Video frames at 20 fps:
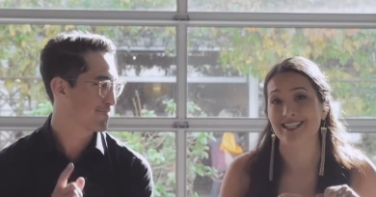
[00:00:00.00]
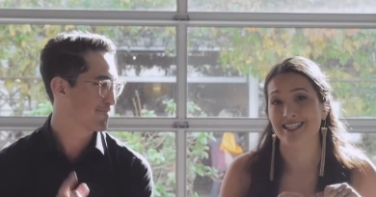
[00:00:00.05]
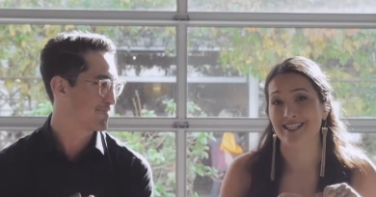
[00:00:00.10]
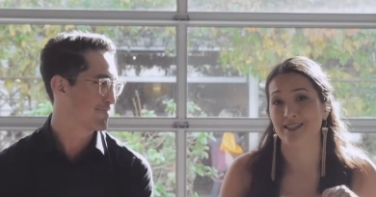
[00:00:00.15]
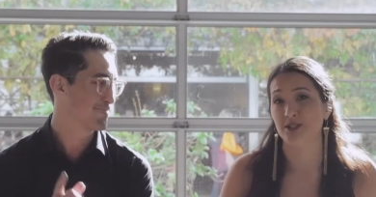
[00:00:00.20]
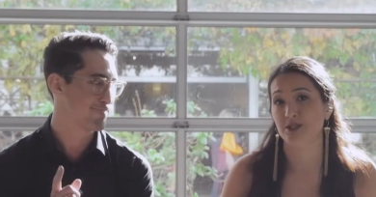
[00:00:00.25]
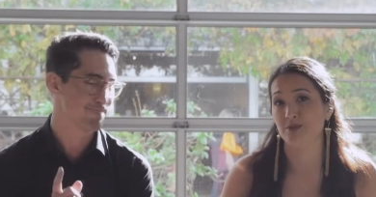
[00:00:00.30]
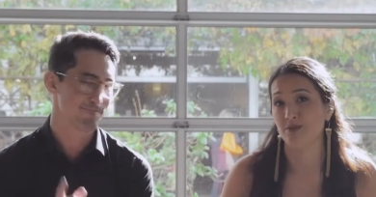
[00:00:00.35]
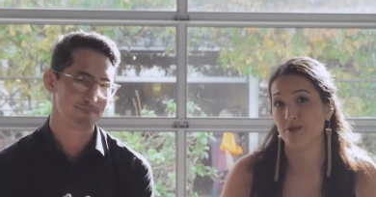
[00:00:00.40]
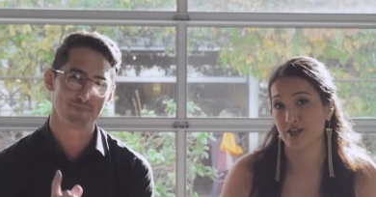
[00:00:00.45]
Speaker 1: and
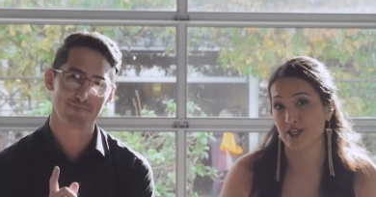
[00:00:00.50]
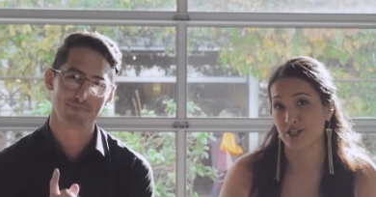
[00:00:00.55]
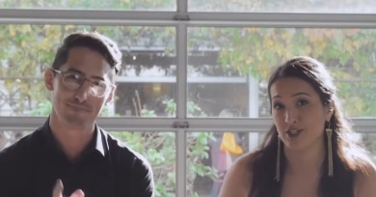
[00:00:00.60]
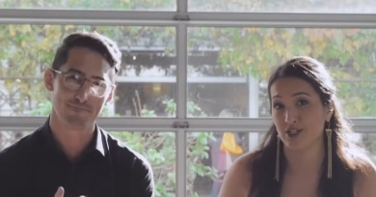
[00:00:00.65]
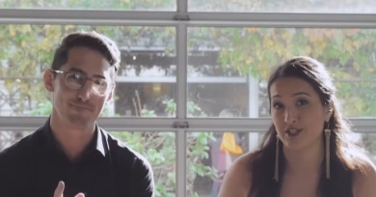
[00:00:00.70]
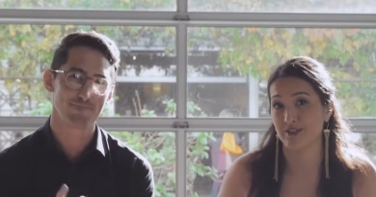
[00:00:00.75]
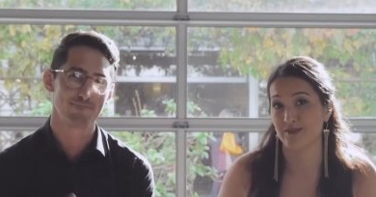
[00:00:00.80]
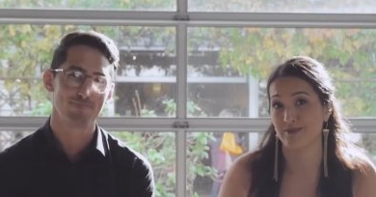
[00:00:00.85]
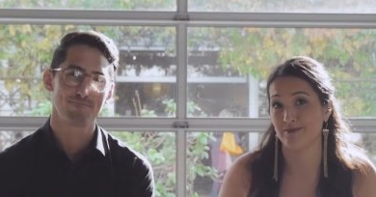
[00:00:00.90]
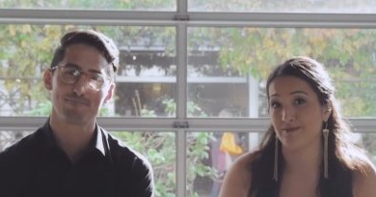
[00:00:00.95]

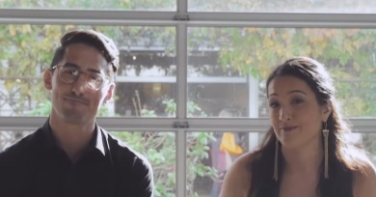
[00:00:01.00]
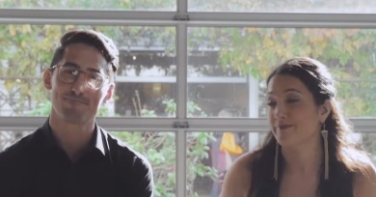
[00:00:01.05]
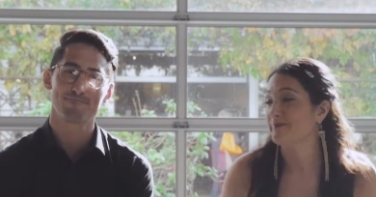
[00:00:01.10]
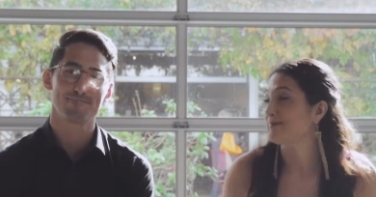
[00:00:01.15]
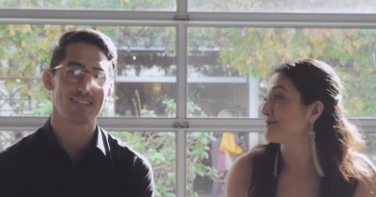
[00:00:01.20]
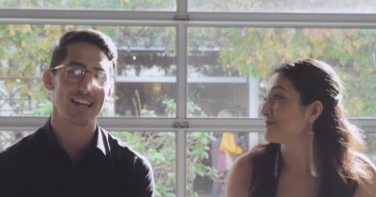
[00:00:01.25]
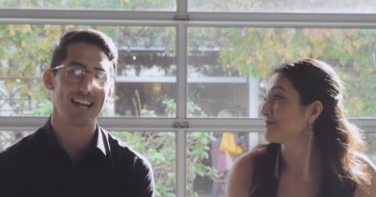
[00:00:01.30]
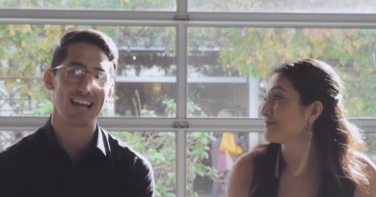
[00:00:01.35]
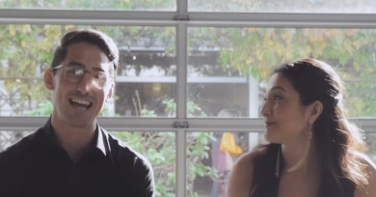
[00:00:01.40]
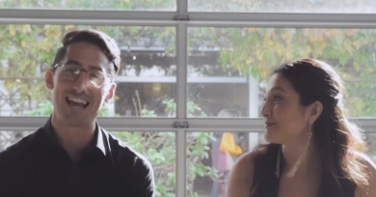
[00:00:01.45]
inspiration.
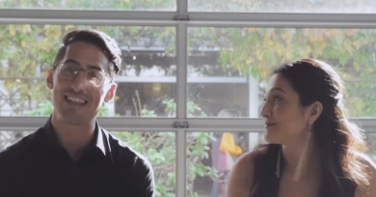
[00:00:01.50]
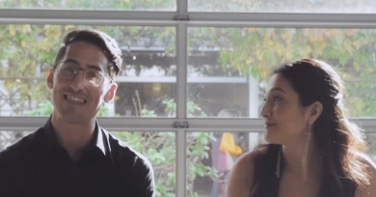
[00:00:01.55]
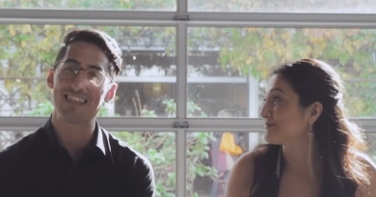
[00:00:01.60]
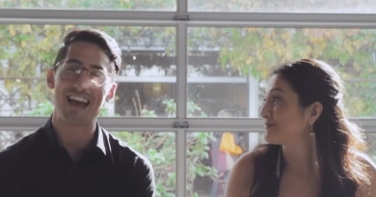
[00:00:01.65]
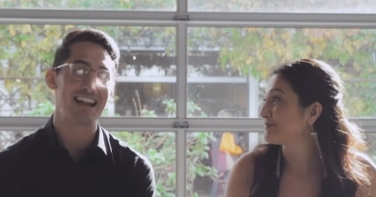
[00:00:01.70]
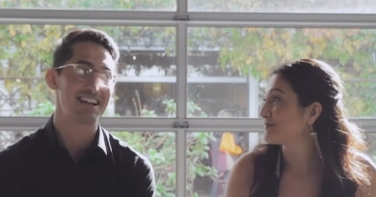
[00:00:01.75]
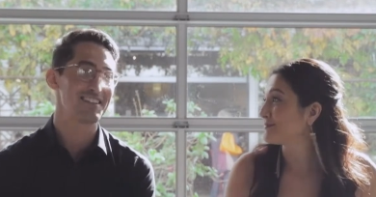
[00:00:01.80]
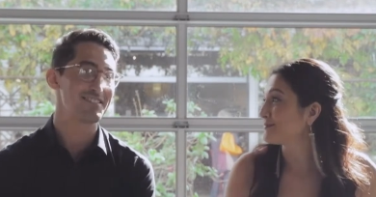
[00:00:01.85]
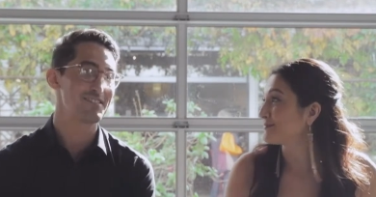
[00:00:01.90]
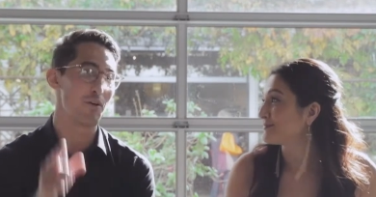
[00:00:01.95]
Speaker 2: And
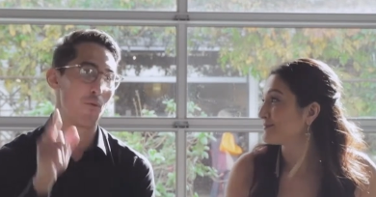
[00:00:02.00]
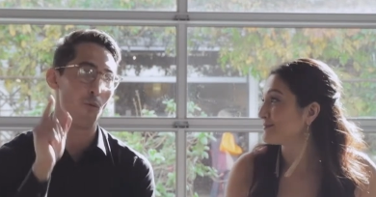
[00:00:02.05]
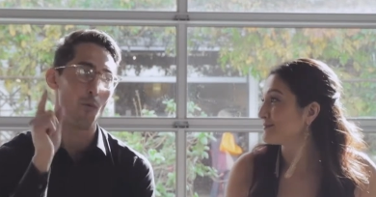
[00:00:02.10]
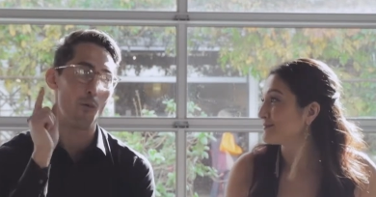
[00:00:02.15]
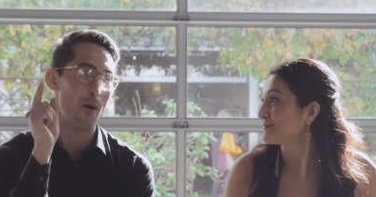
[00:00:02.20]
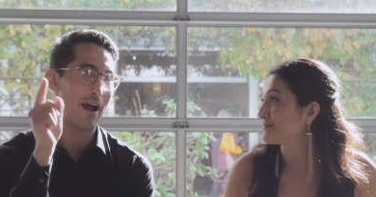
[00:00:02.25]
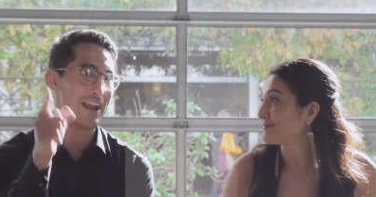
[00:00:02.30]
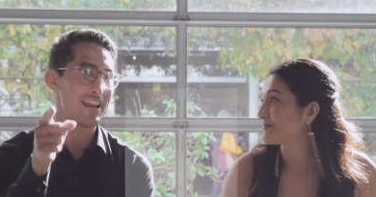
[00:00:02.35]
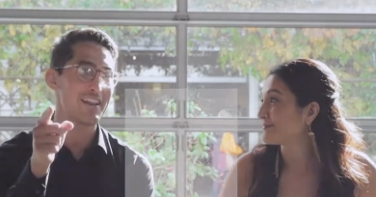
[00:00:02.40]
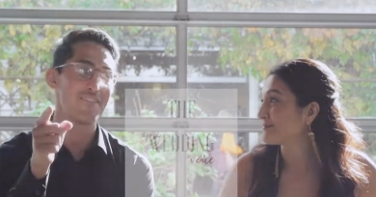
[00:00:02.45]
that is The
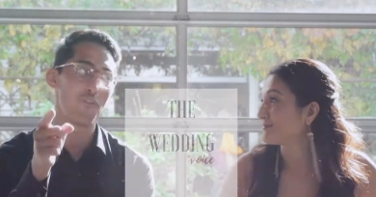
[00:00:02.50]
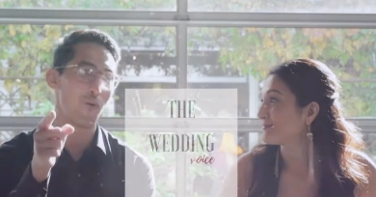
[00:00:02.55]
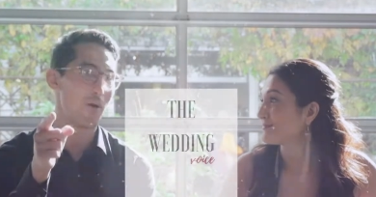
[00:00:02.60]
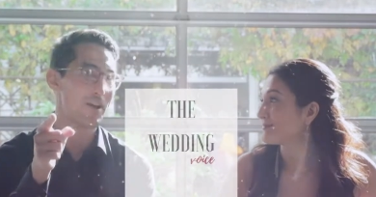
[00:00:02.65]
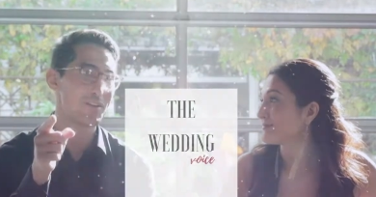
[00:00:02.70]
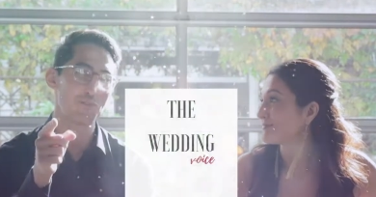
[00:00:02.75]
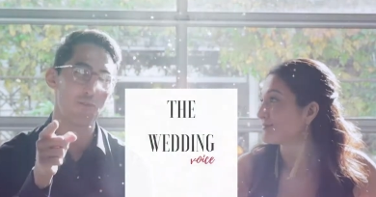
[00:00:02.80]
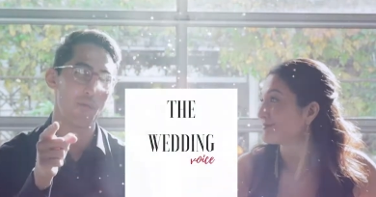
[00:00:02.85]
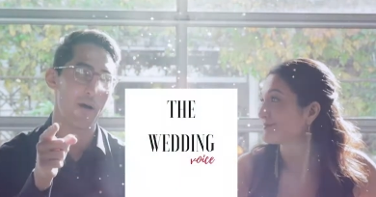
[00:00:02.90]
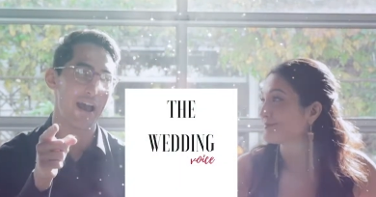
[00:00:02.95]
Wedding
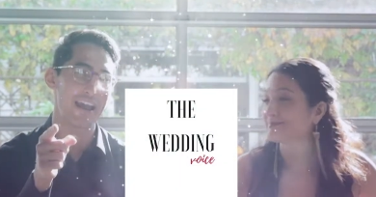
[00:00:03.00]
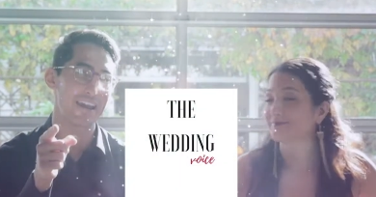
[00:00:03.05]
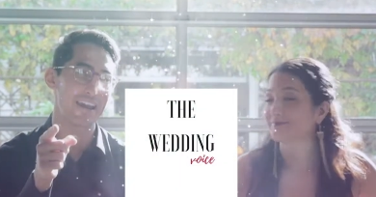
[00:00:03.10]
Voice way.